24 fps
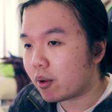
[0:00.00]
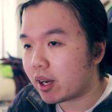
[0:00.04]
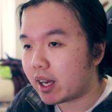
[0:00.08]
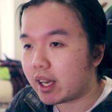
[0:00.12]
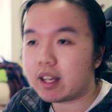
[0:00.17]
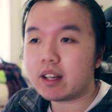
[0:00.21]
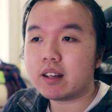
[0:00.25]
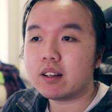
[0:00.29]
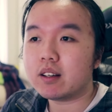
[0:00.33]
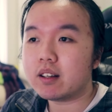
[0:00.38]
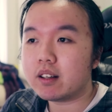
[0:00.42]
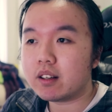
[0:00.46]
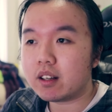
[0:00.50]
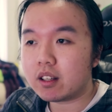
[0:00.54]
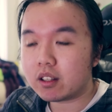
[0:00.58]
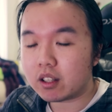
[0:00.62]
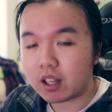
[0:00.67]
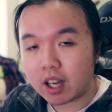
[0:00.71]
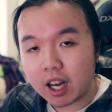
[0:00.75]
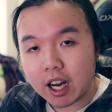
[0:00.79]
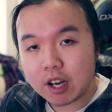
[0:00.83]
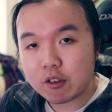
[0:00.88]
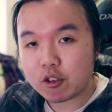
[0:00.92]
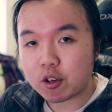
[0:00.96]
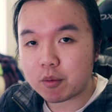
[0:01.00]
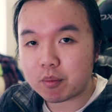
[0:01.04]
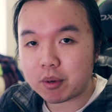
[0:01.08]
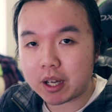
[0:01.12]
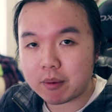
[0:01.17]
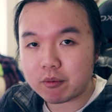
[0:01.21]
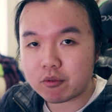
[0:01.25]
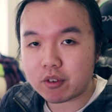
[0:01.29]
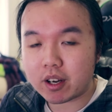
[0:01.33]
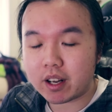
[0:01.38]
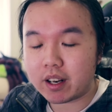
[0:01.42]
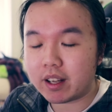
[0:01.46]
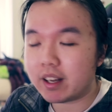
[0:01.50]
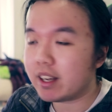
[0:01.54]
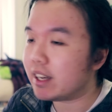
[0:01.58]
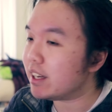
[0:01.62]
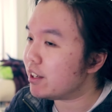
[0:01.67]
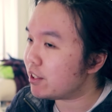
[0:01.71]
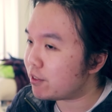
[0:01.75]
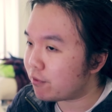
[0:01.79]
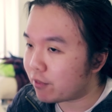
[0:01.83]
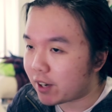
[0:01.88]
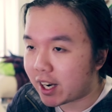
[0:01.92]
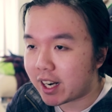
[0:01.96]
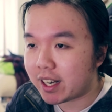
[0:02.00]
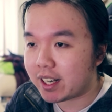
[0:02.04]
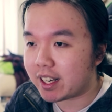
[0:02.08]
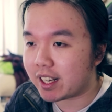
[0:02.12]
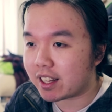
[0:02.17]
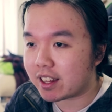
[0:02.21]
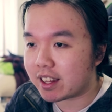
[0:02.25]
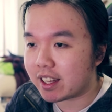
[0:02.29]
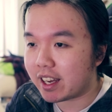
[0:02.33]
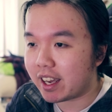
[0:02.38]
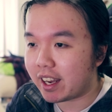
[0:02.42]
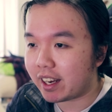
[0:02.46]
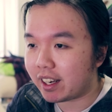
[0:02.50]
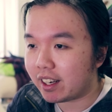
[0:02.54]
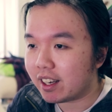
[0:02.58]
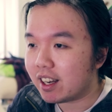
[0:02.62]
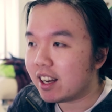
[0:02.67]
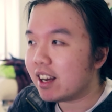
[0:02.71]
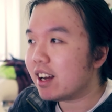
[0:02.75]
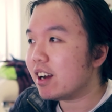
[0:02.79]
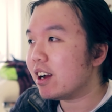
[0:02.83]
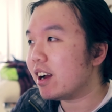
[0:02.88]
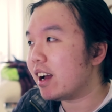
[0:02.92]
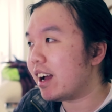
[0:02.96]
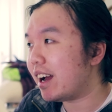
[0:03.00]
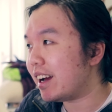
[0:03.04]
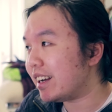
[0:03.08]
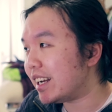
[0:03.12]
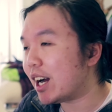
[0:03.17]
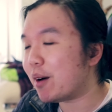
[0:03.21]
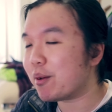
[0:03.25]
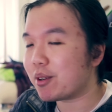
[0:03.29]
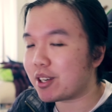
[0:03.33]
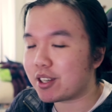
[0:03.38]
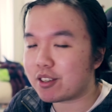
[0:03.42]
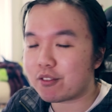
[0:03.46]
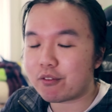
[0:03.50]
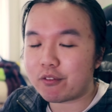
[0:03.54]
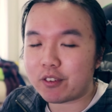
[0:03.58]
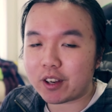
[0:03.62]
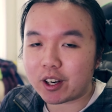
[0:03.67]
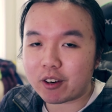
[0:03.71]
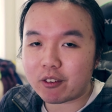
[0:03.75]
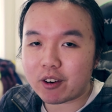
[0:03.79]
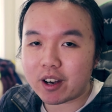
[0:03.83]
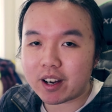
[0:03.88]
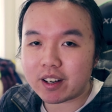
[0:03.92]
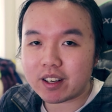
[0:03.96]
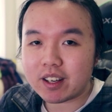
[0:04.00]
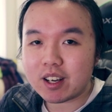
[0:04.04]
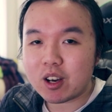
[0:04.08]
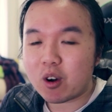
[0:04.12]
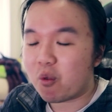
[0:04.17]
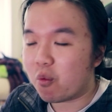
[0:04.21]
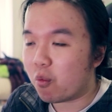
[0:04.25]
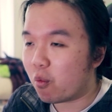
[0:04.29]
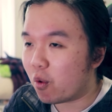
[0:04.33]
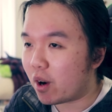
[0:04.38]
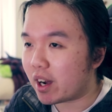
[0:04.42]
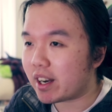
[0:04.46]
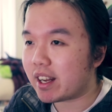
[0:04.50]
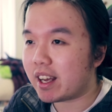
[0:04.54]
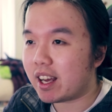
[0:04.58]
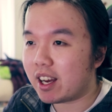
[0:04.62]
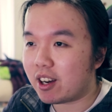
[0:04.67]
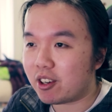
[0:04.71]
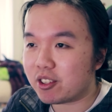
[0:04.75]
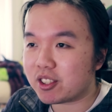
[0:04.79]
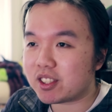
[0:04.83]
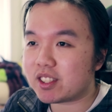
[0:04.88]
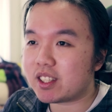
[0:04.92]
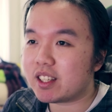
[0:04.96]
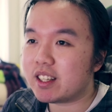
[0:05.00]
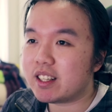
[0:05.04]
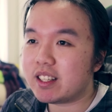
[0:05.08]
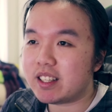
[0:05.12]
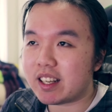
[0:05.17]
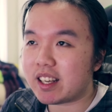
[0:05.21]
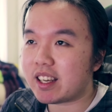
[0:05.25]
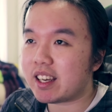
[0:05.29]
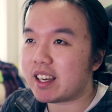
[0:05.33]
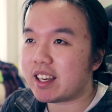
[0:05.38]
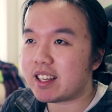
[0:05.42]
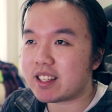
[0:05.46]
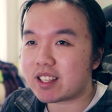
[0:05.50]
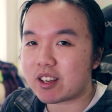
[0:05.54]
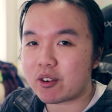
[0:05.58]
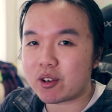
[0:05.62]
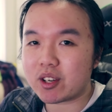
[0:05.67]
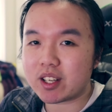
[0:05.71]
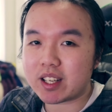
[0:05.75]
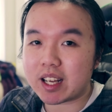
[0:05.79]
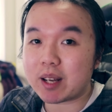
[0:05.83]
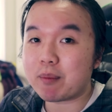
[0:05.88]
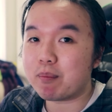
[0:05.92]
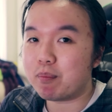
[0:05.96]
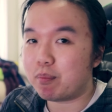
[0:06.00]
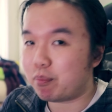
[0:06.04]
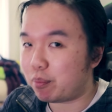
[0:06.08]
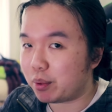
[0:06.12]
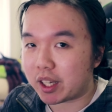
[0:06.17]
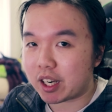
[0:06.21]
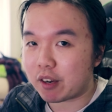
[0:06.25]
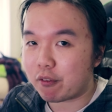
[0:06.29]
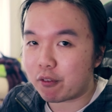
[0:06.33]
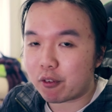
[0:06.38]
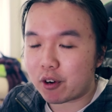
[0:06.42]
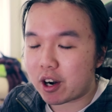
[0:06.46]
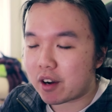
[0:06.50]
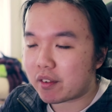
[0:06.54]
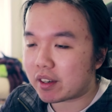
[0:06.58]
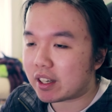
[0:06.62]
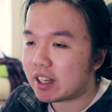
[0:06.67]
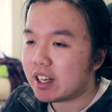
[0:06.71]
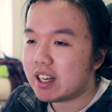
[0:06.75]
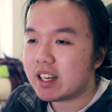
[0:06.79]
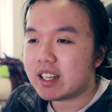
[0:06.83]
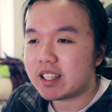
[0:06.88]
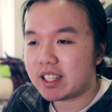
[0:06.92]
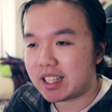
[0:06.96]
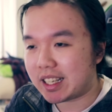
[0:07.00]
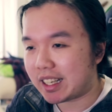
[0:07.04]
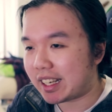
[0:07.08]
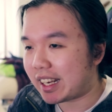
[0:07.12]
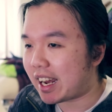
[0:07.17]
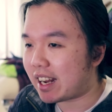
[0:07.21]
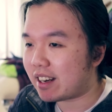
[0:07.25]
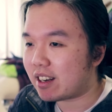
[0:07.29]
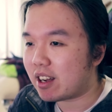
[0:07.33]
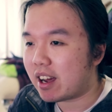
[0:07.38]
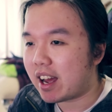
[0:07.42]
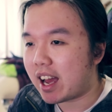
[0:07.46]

way, the Hydroid Prime trailer is finally a thing, and now we need to figure out what else DE is going to take bloody forever to get